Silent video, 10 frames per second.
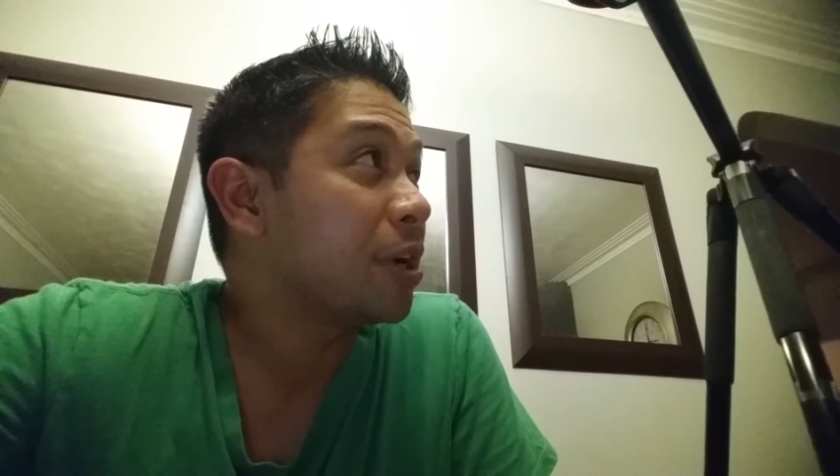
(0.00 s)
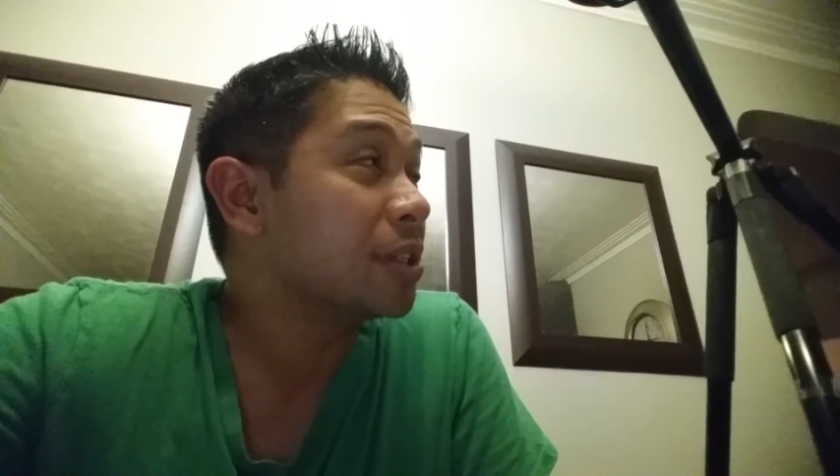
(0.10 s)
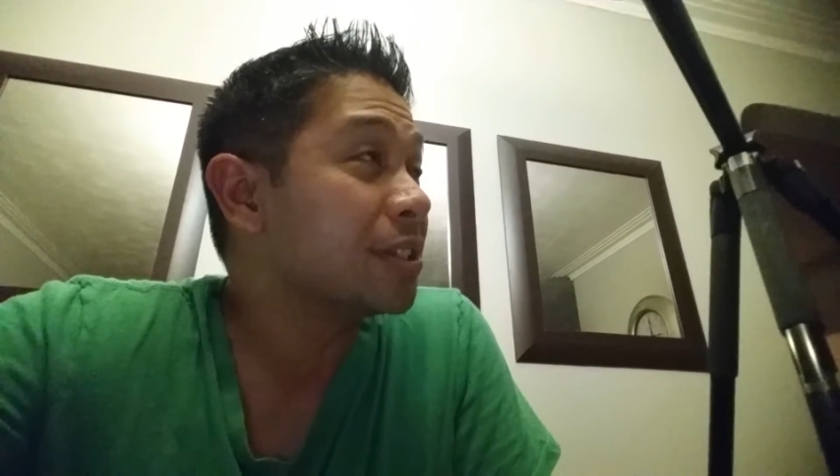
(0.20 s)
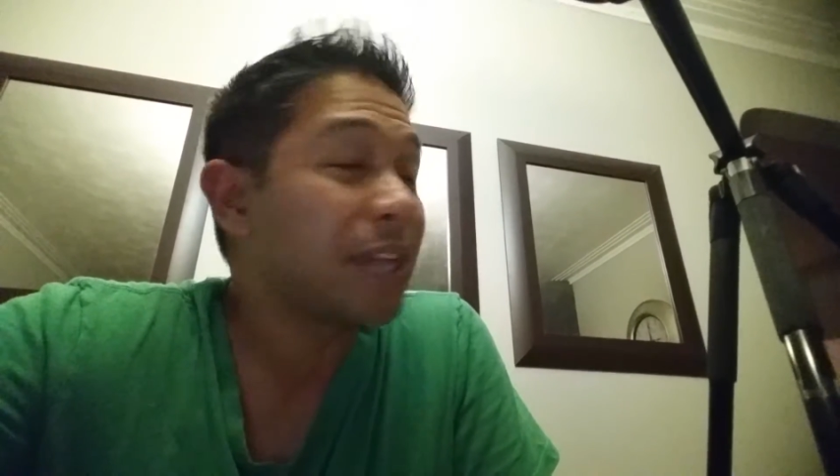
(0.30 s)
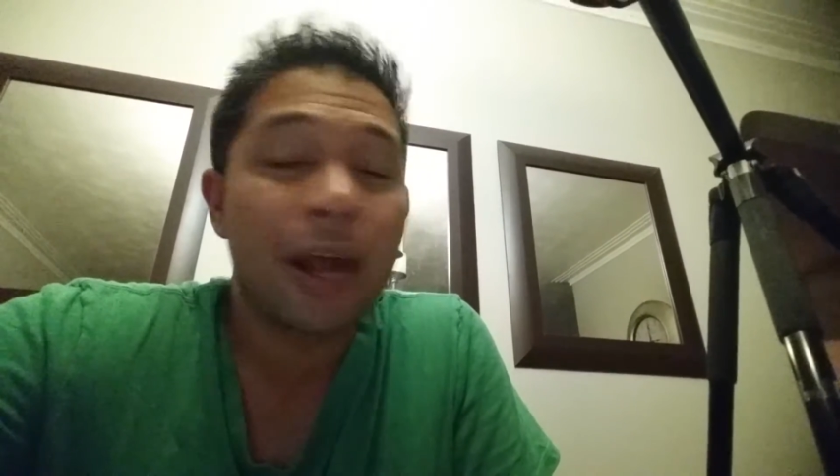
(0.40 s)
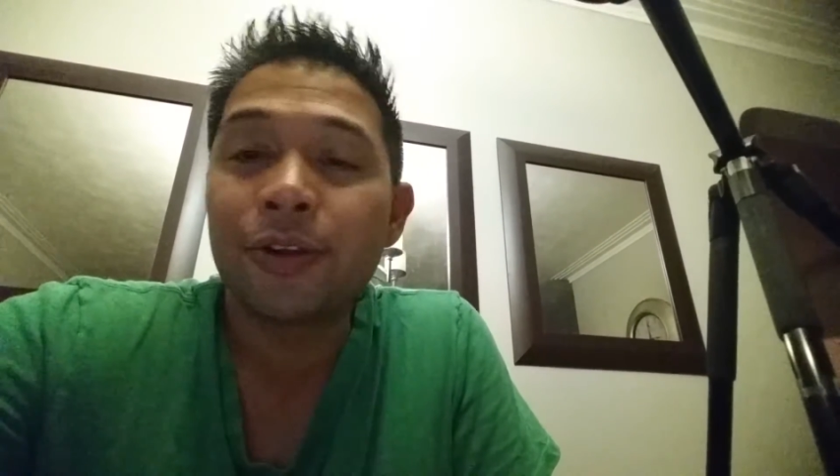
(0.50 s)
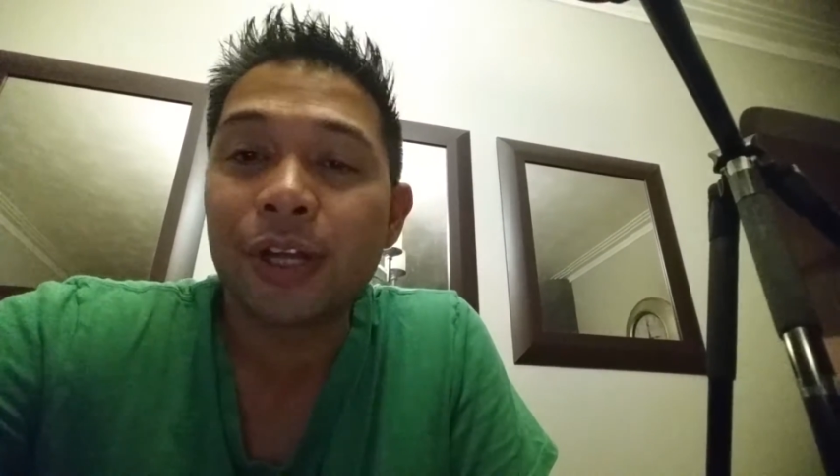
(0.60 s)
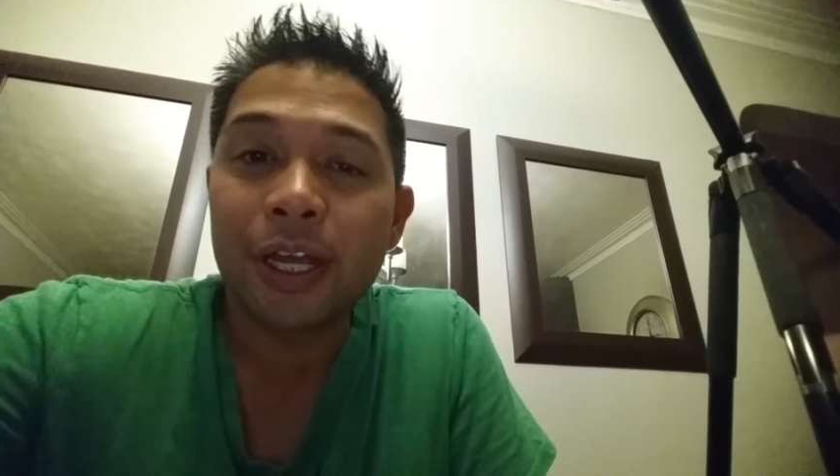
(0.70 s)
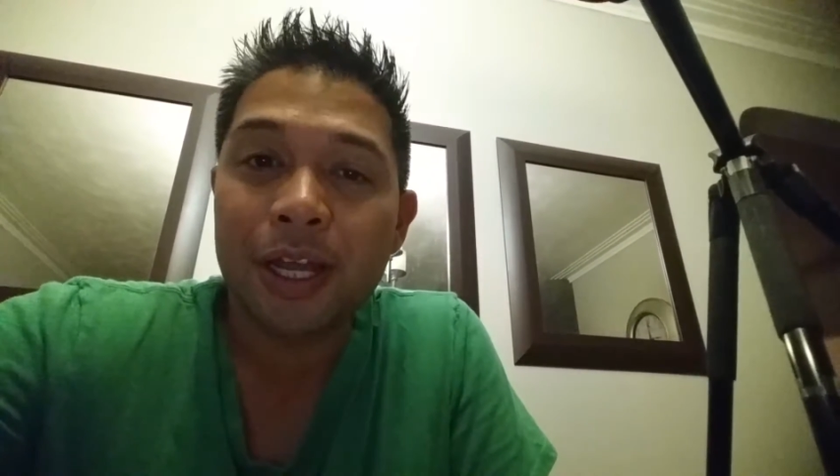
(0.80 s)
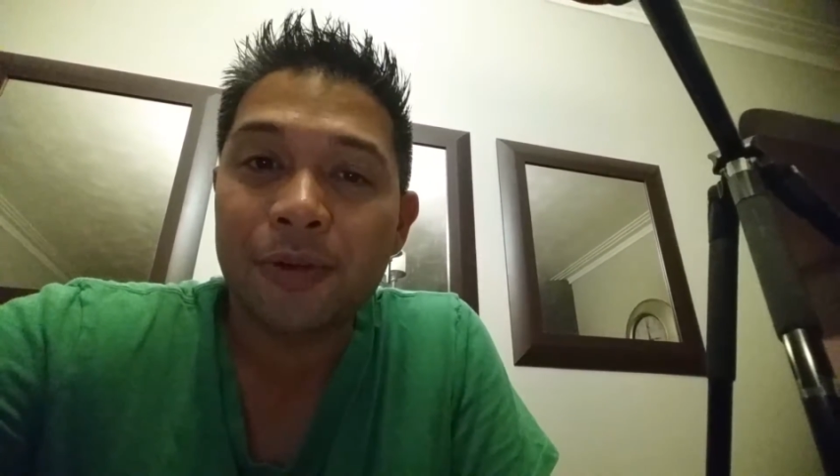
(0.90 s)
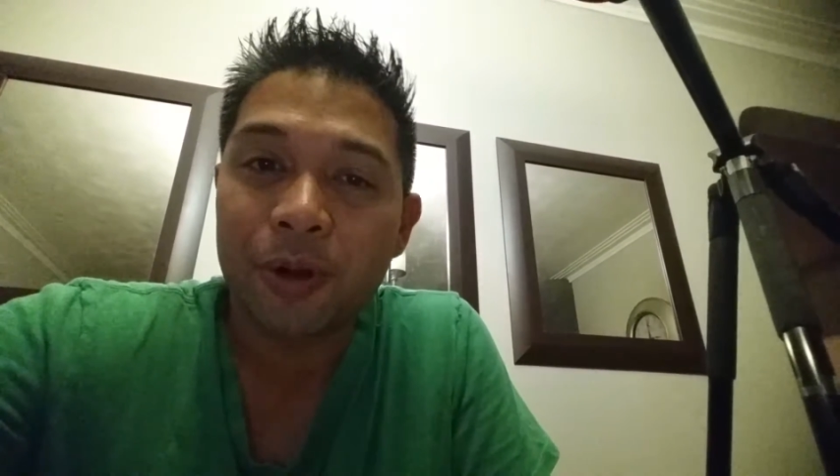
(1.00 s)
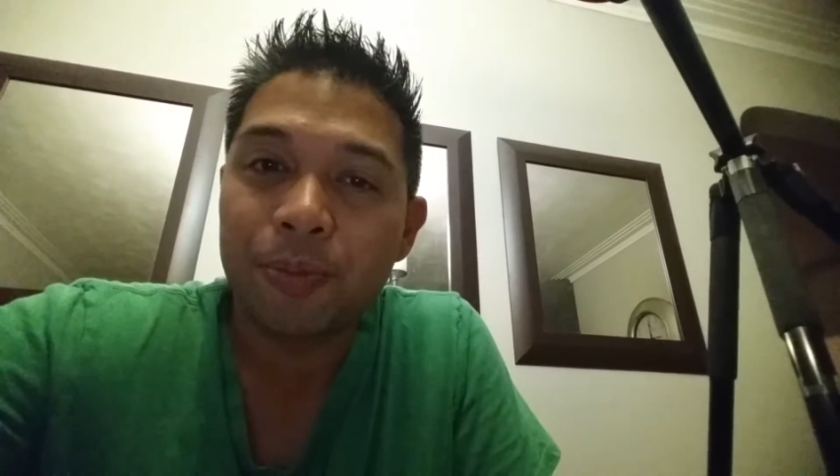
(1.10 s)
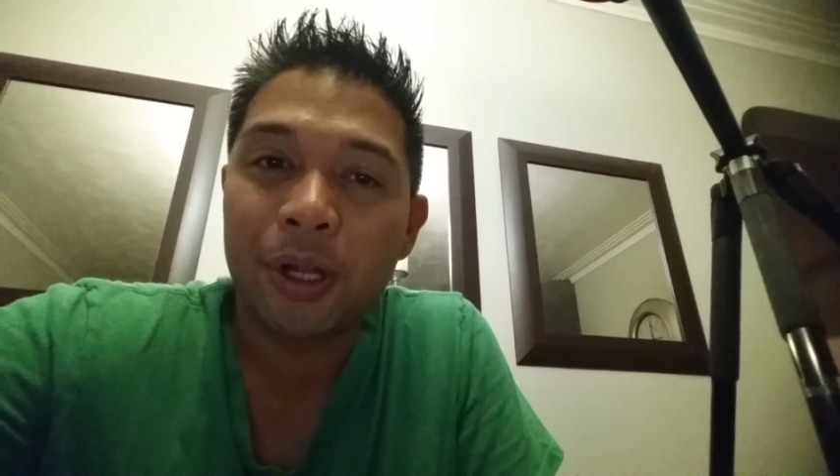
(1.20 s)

on Saturday, and I want to